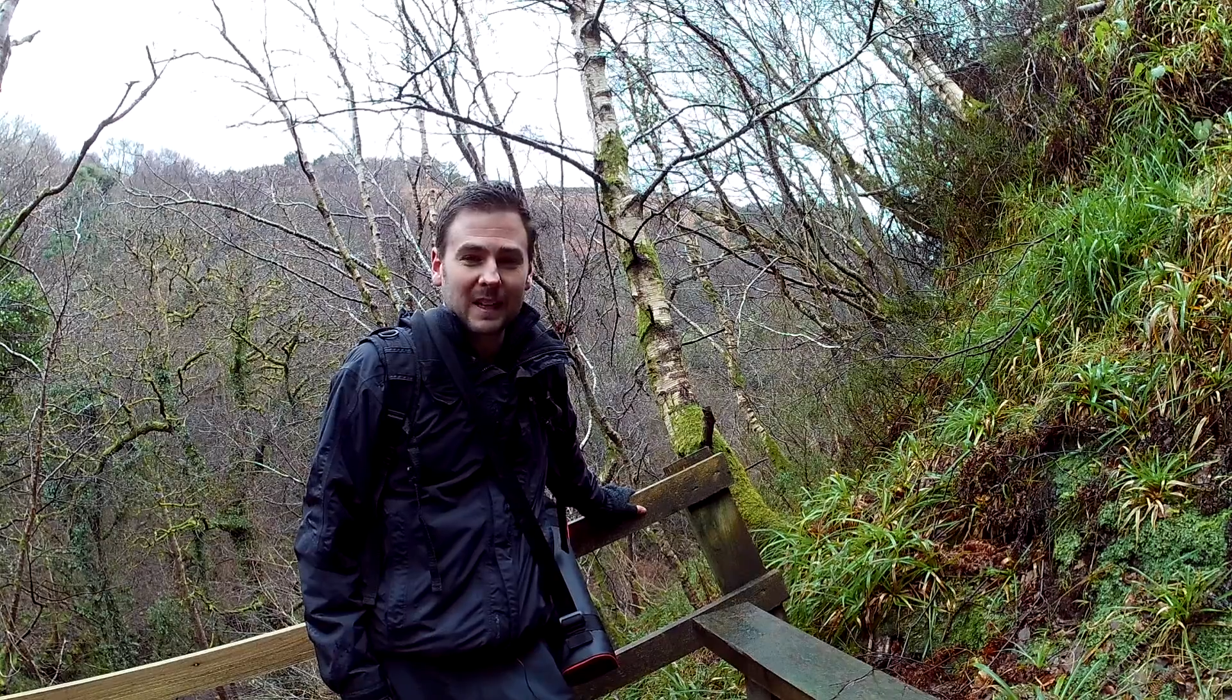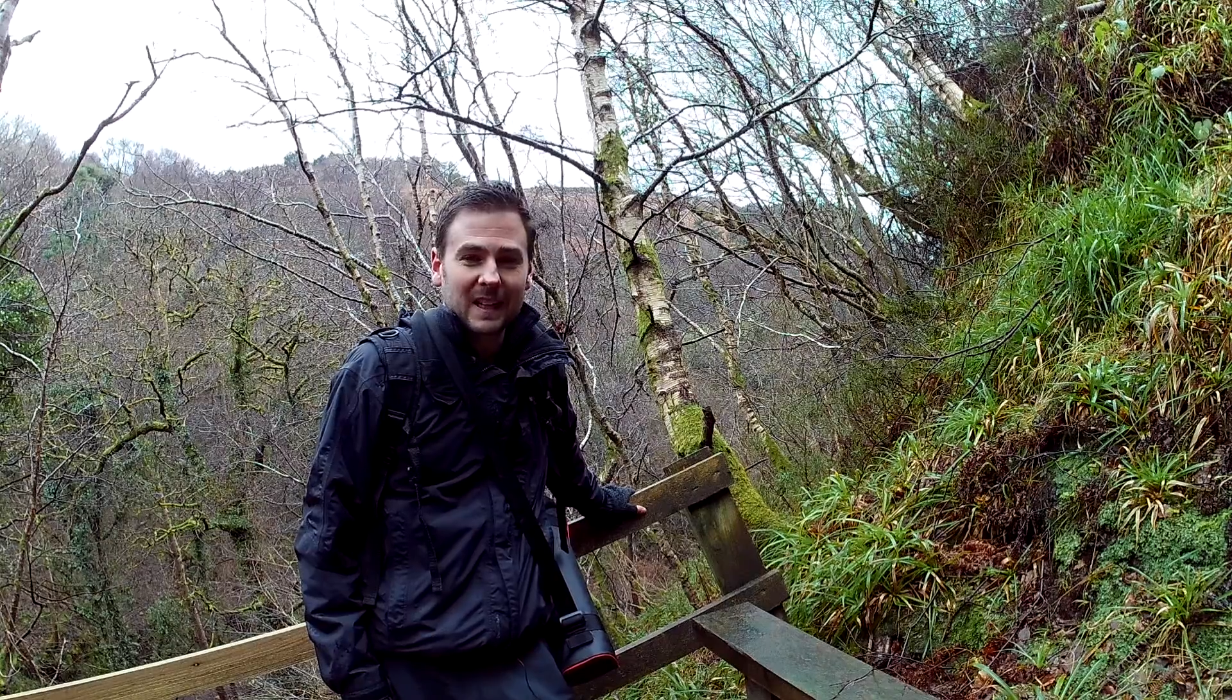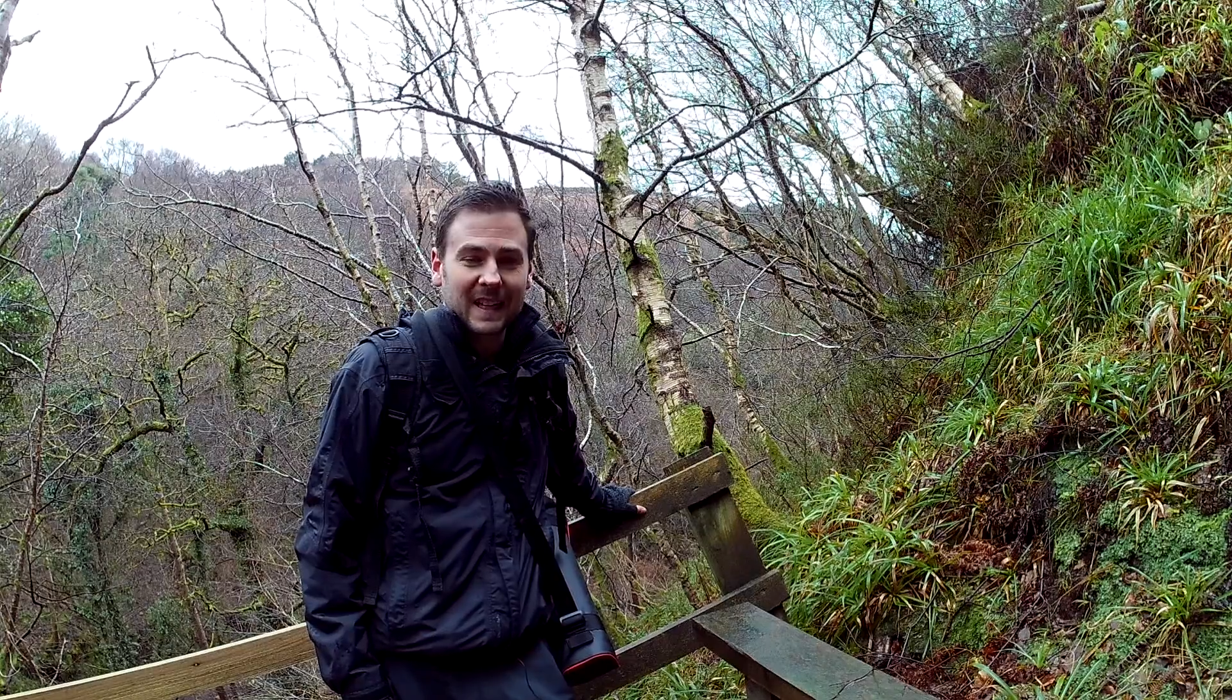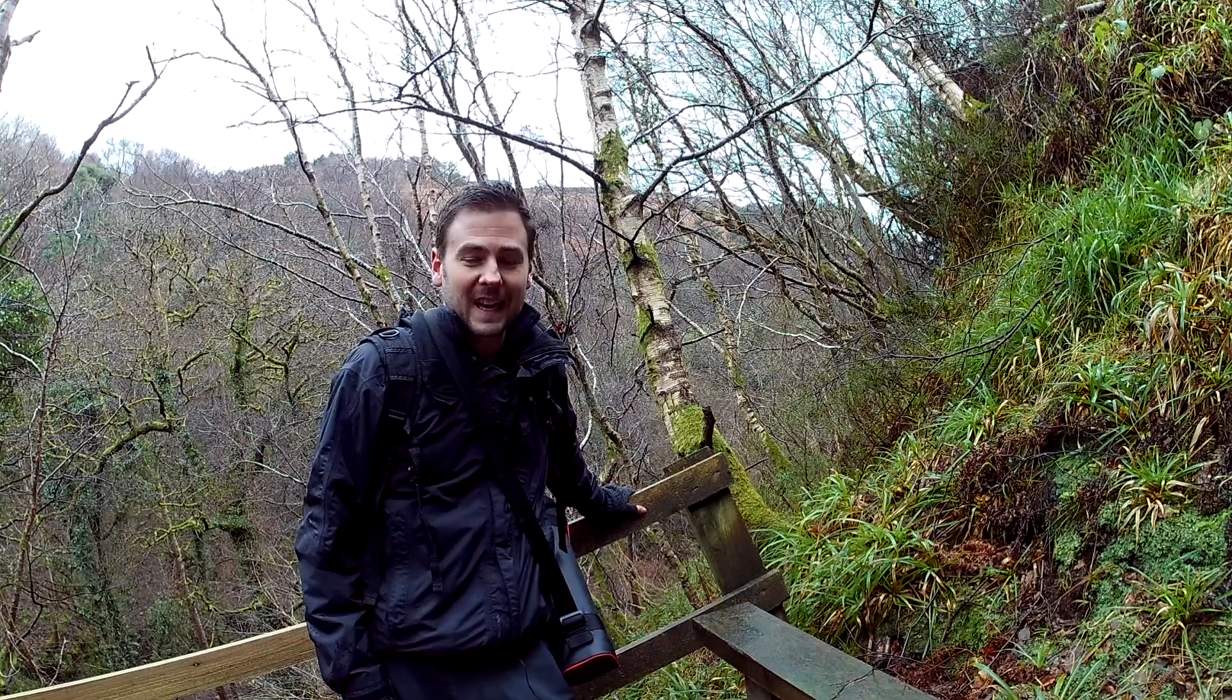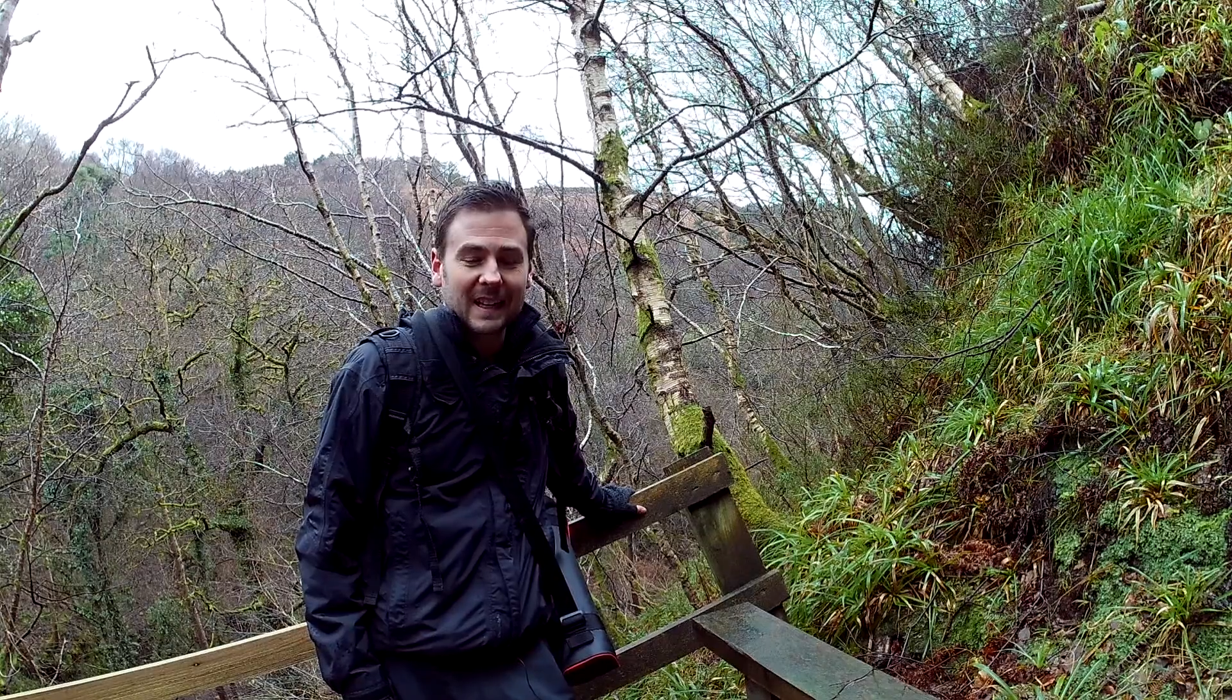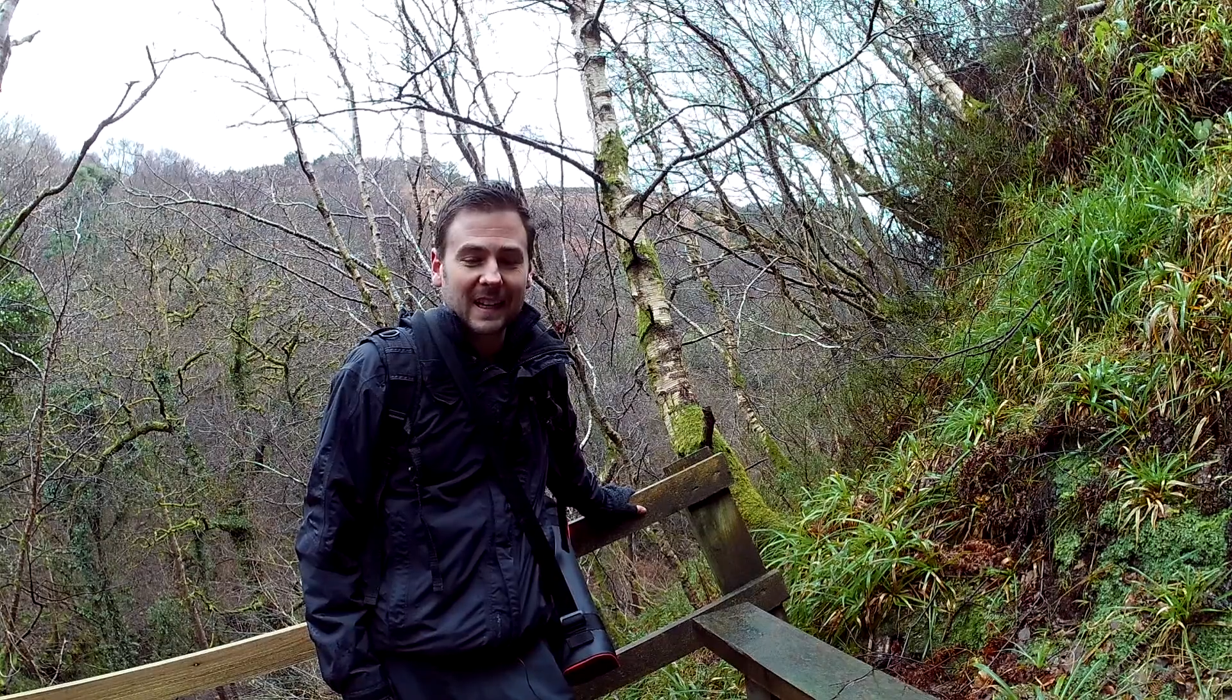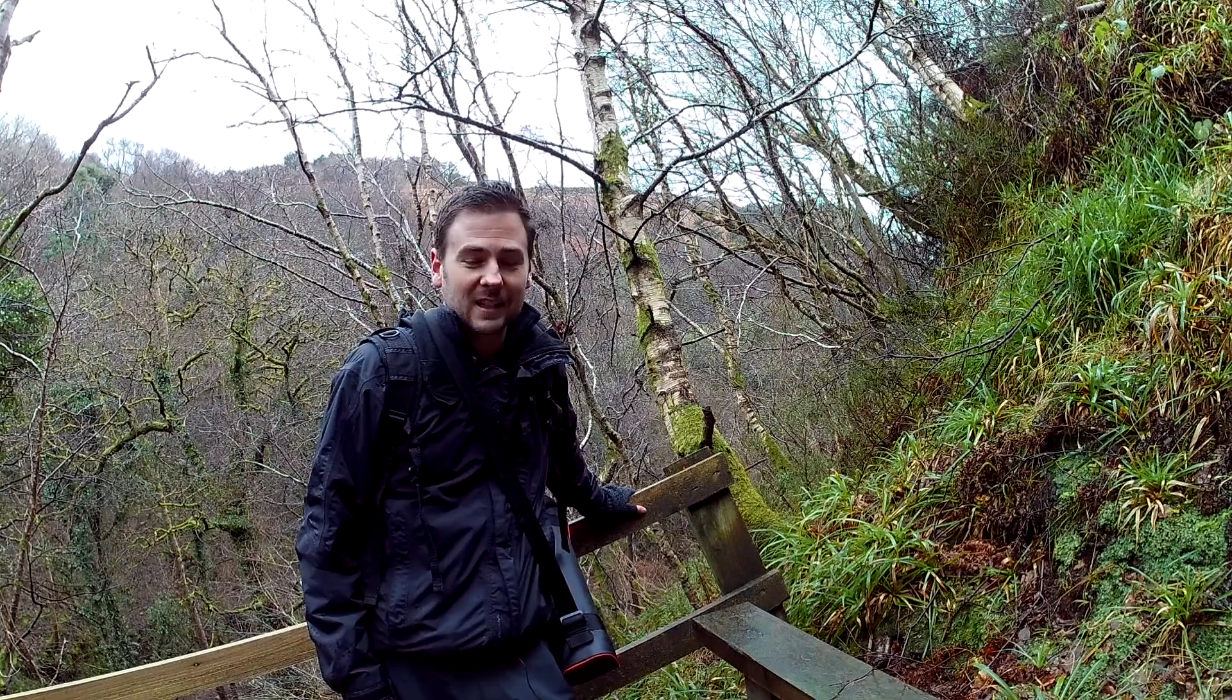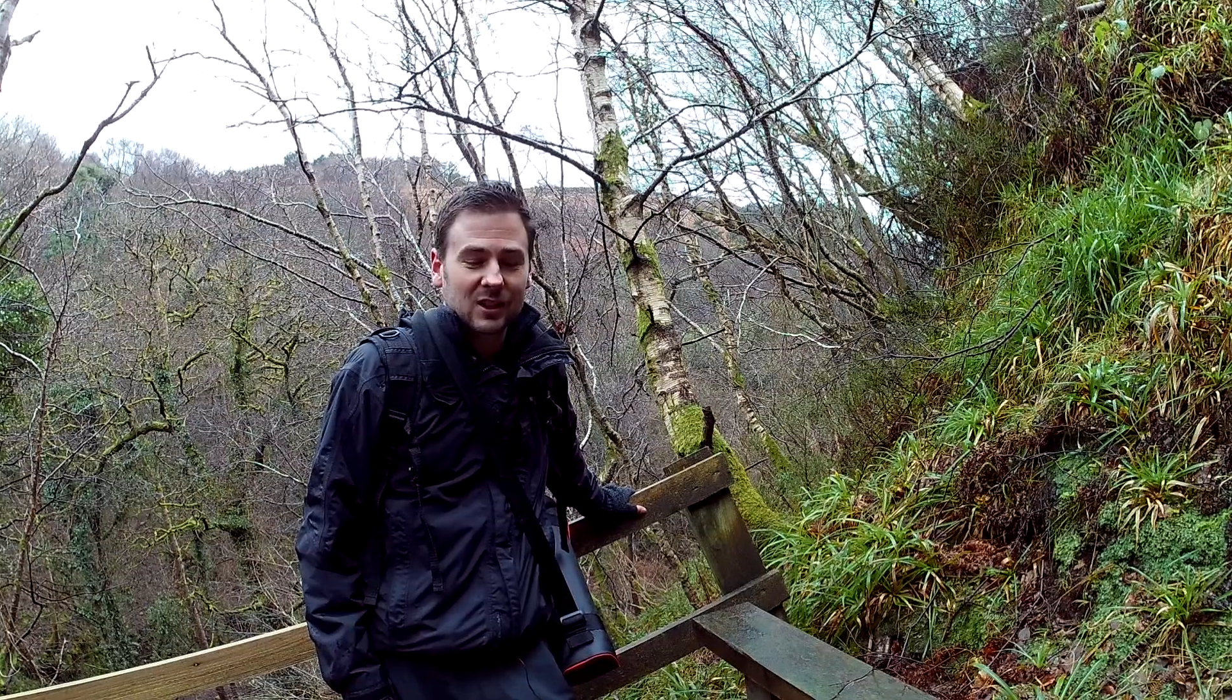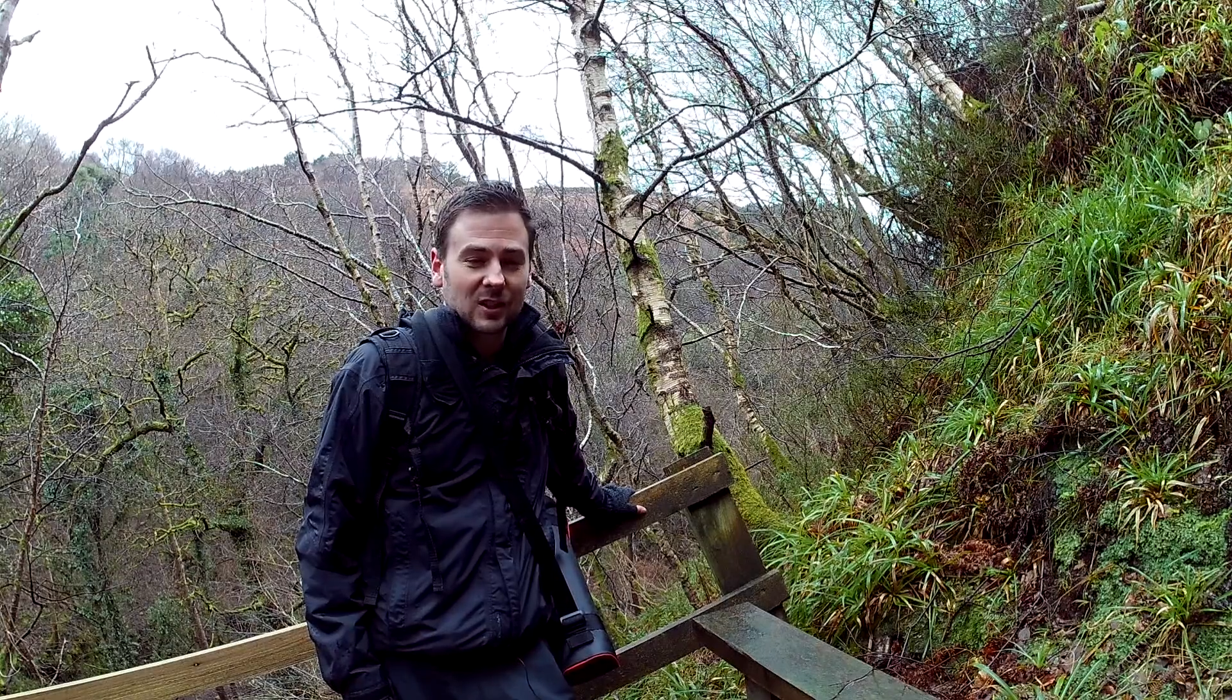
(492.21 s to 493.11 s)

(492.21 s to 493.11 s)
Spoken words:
in and getting that